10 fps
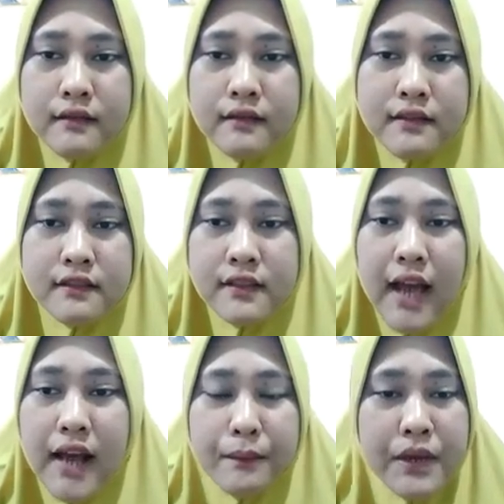
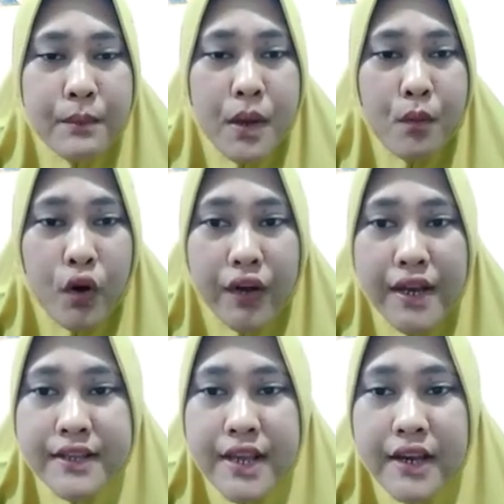start by
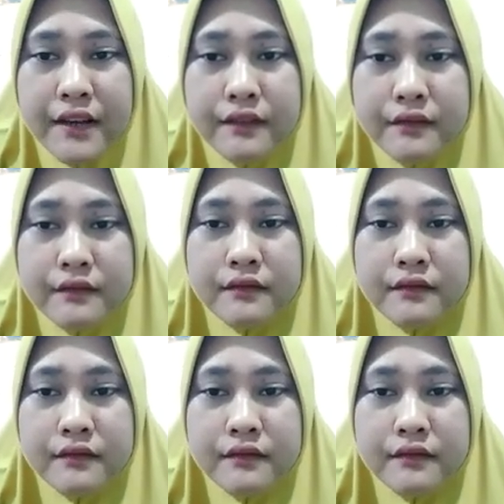memorizing